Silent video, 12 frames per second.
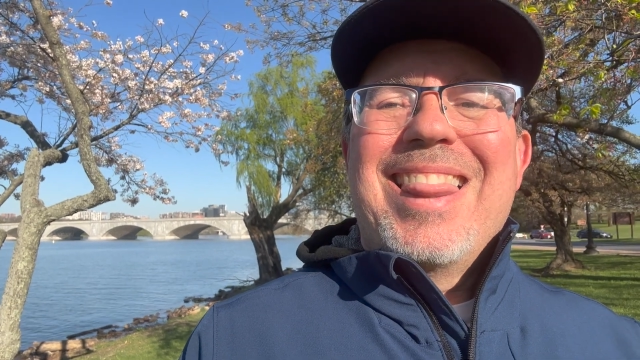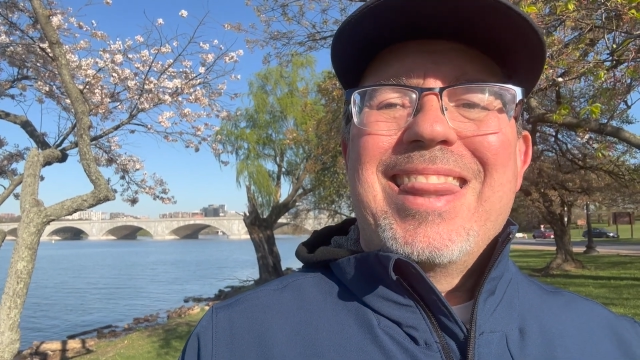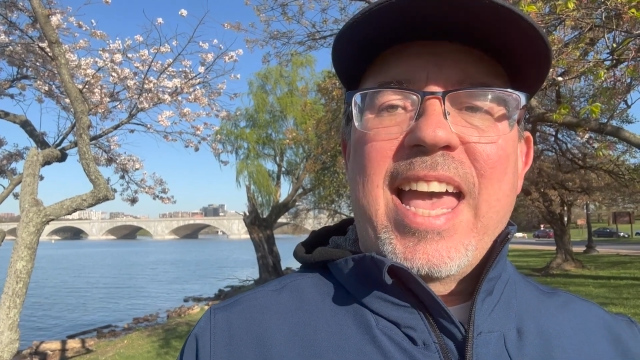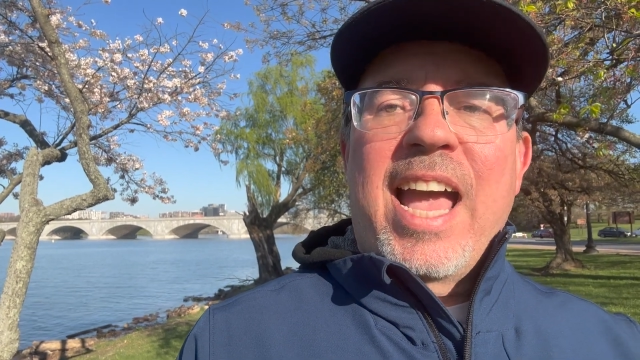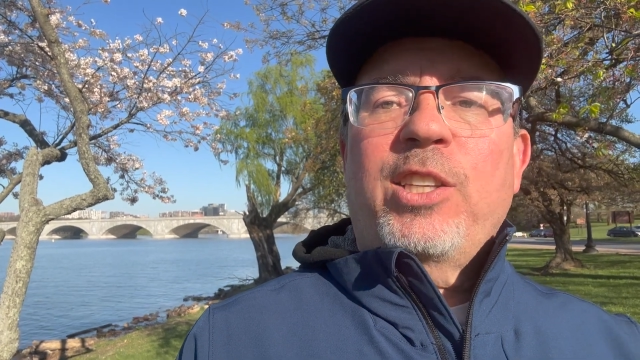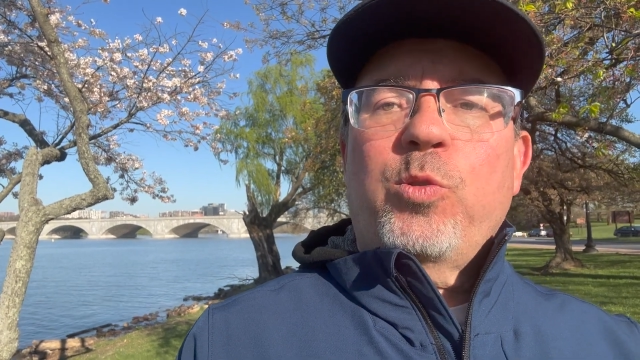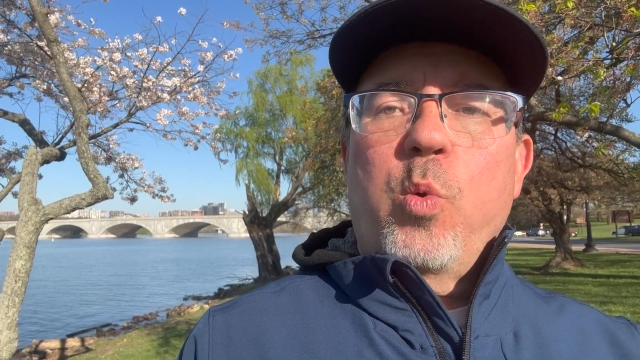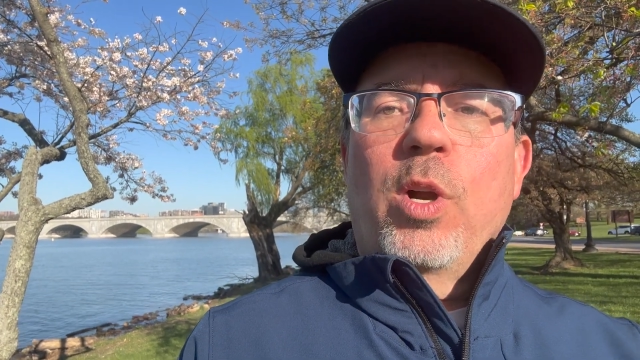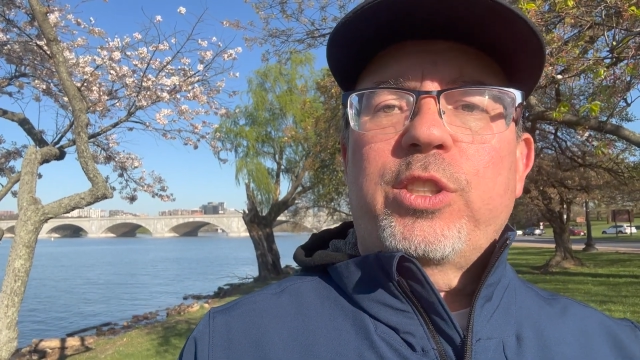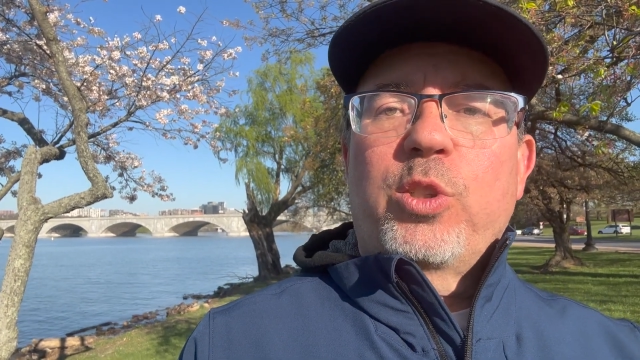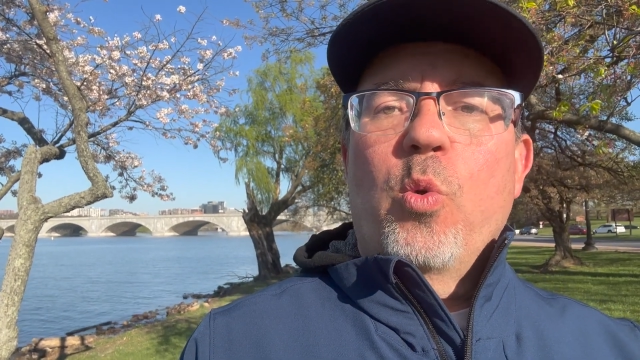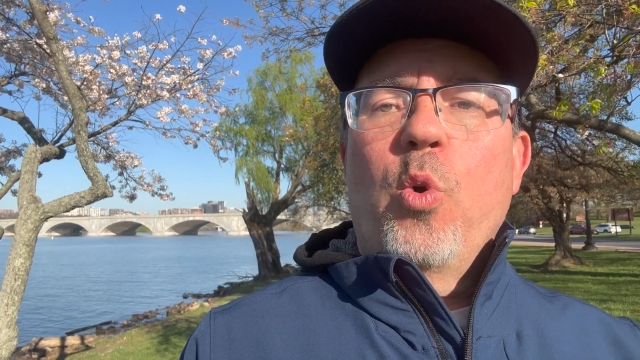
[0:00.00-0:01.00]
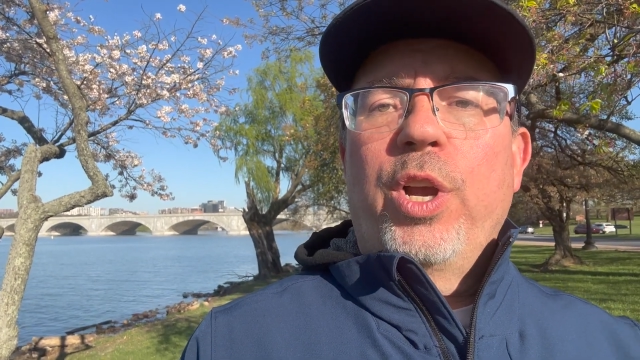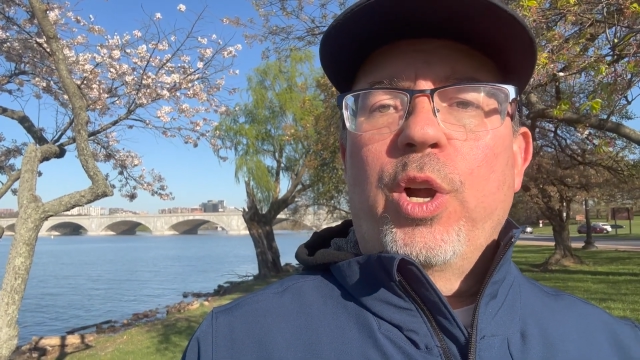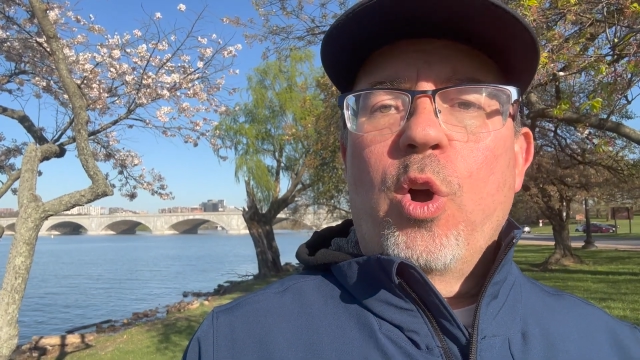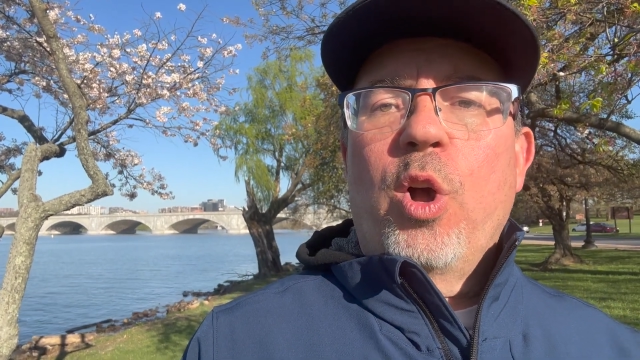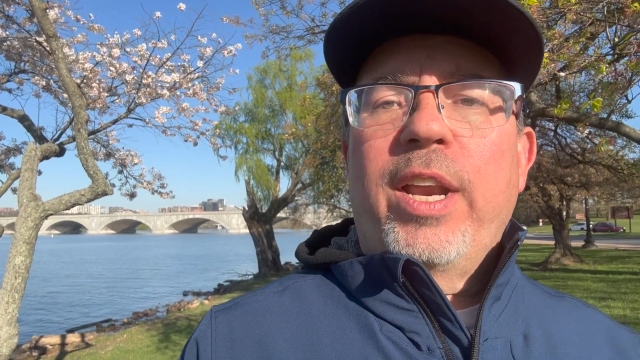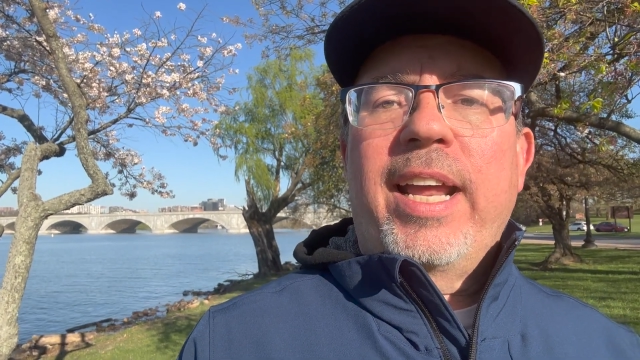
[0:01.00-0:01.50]
That's what's going
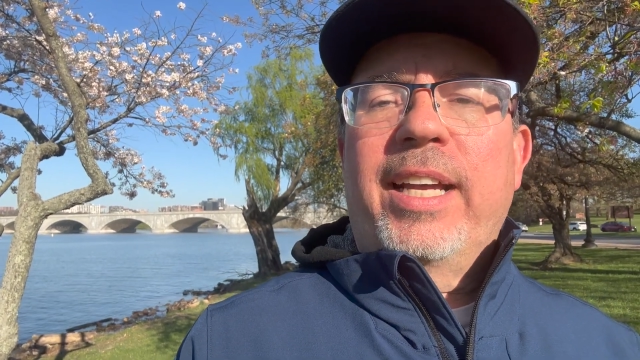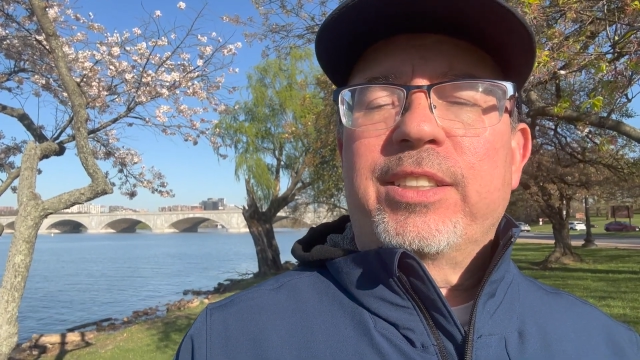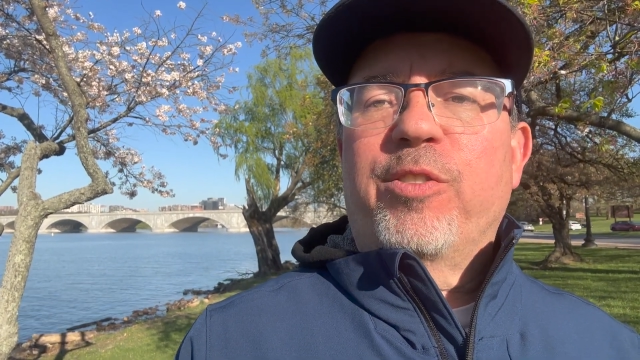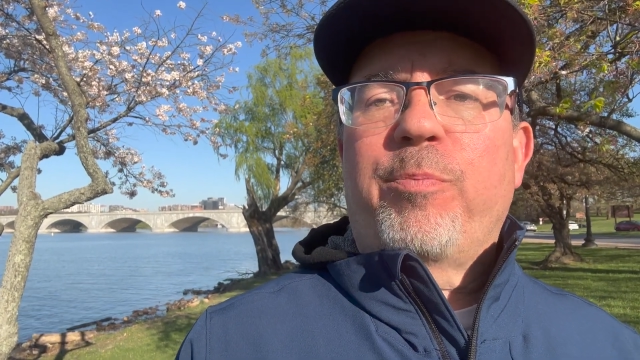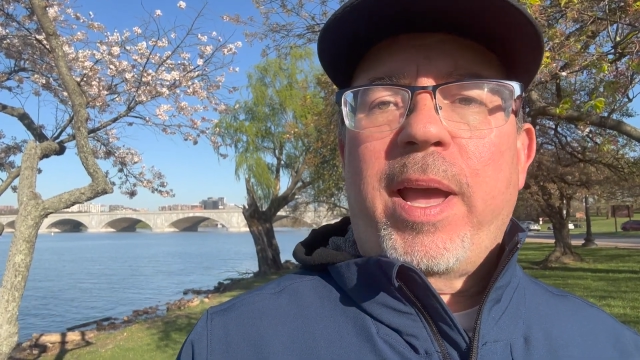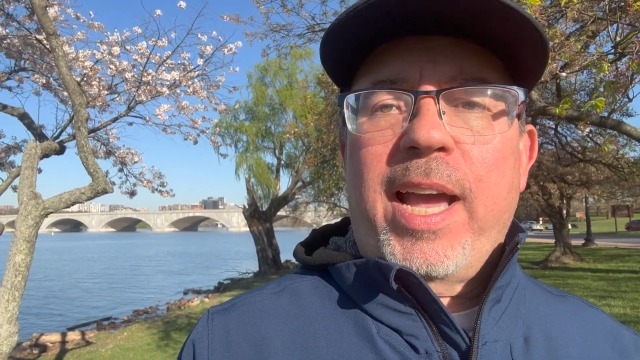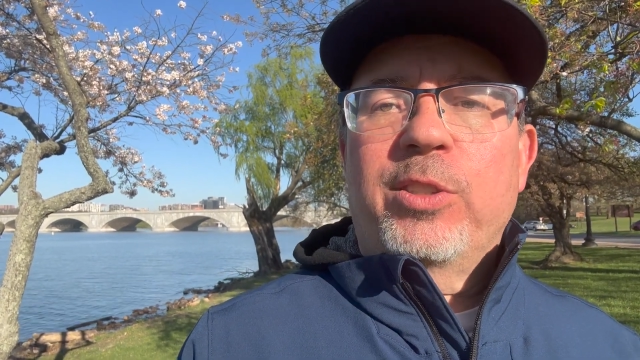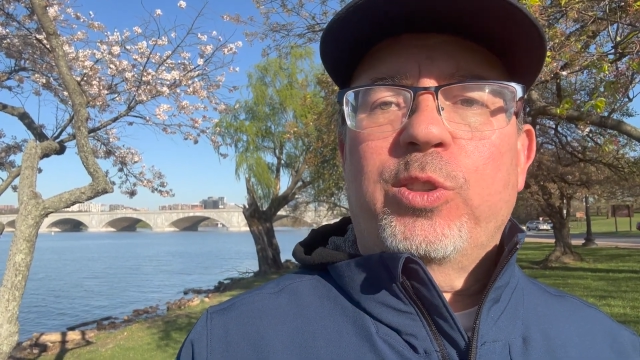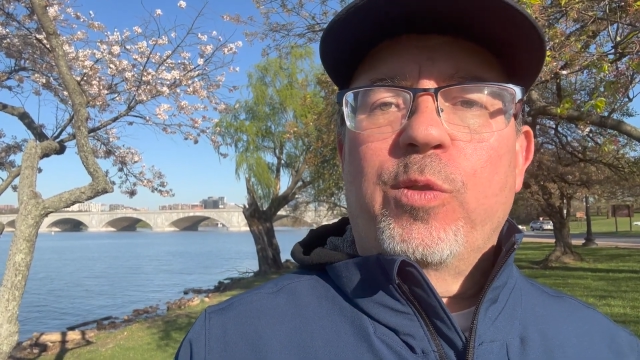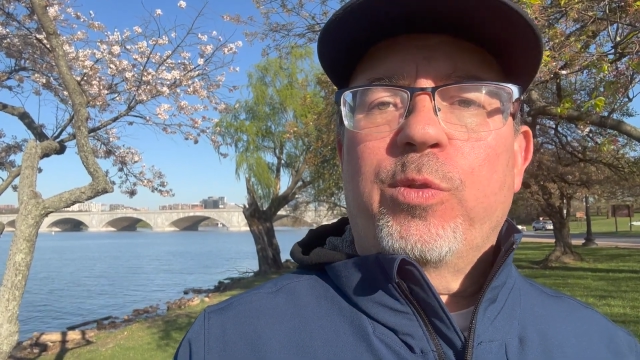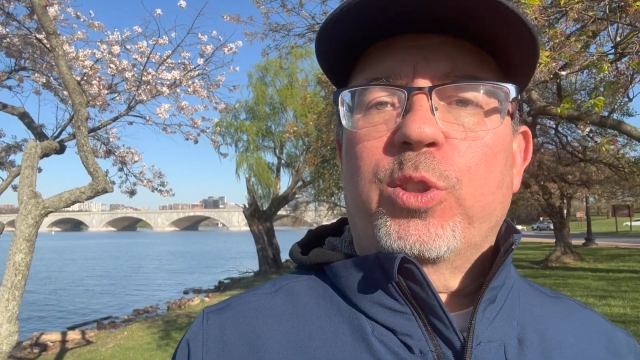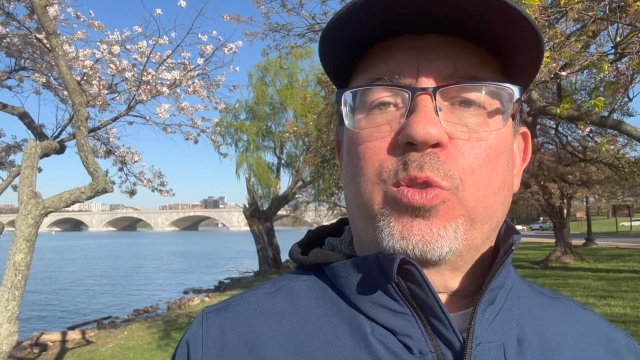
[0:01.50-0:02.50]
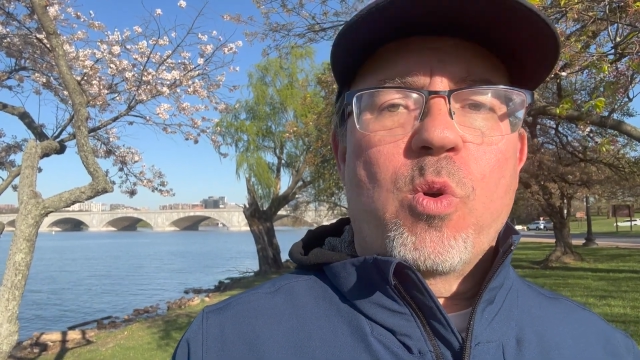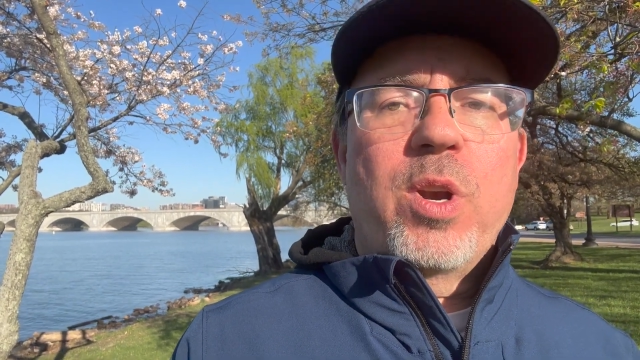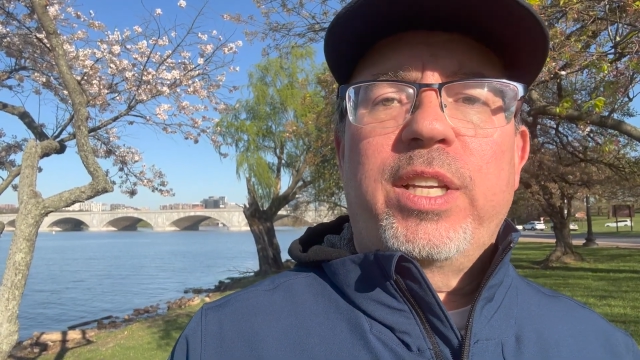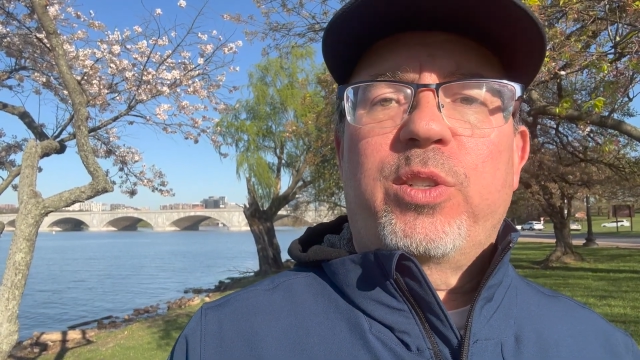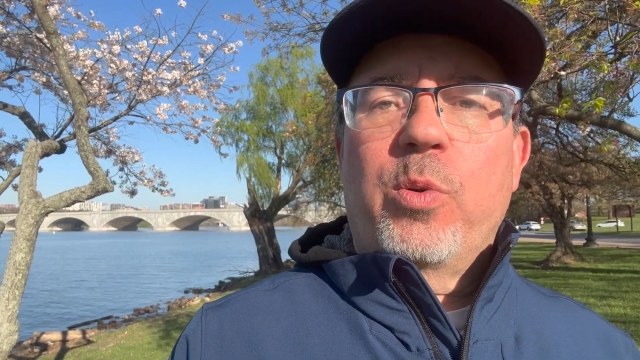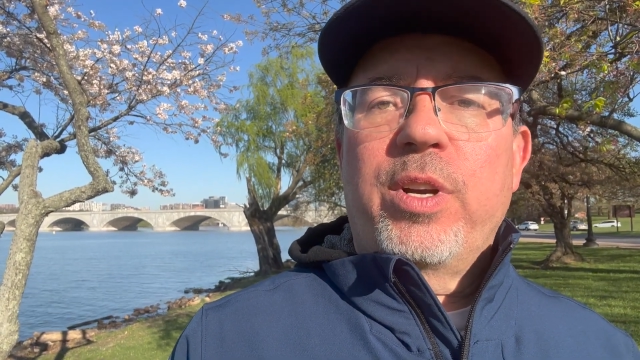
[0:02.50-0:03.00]
on as of Passover
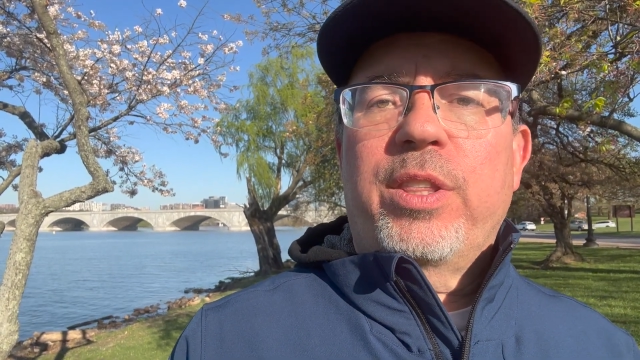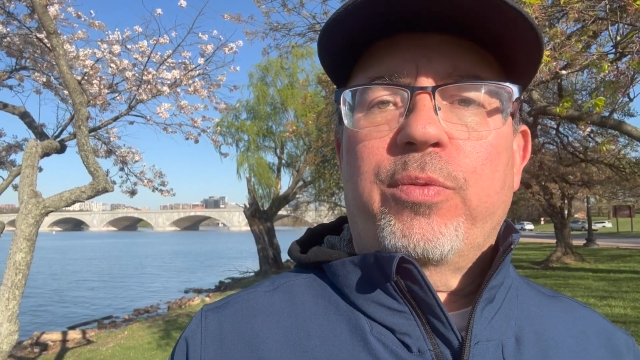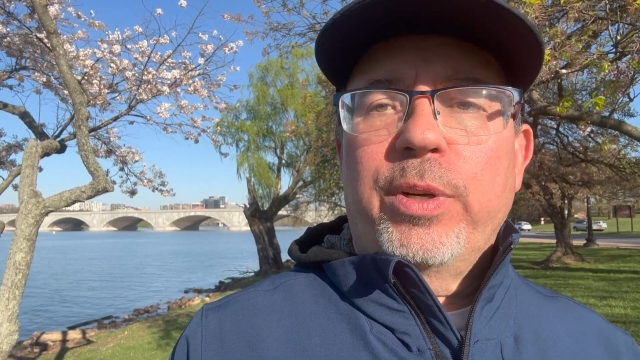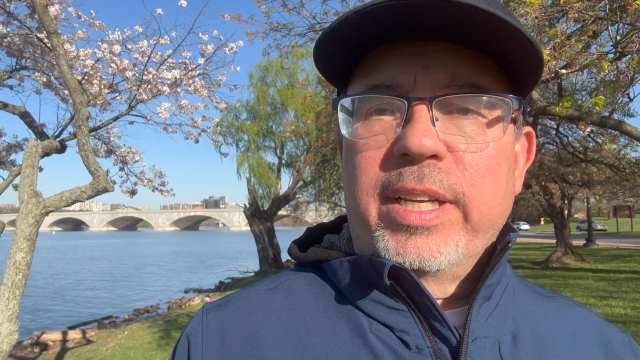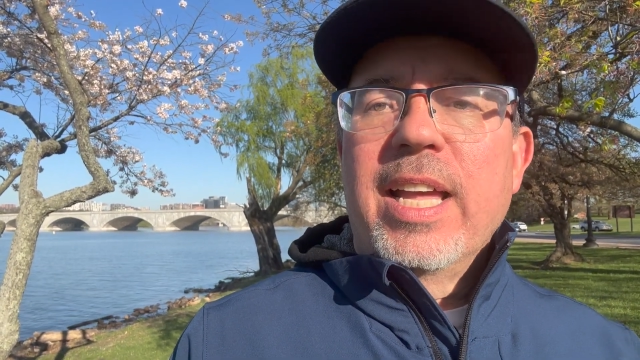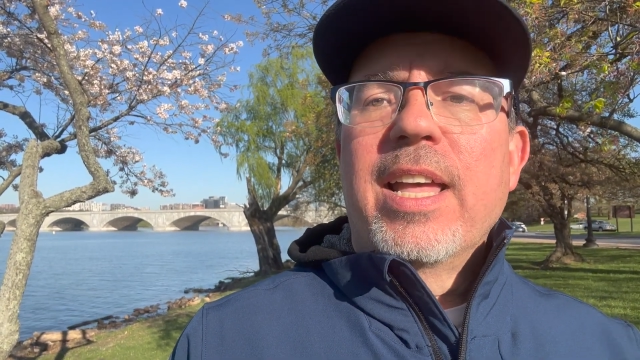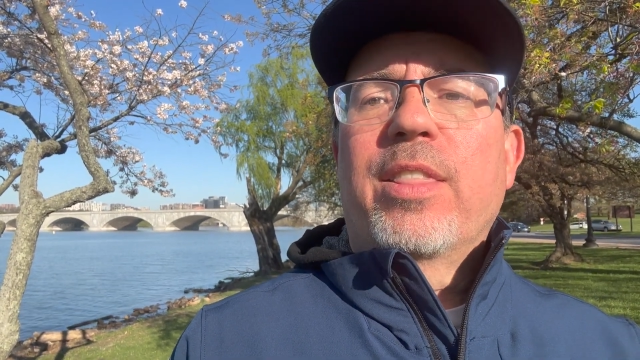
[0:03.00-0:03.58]
2023.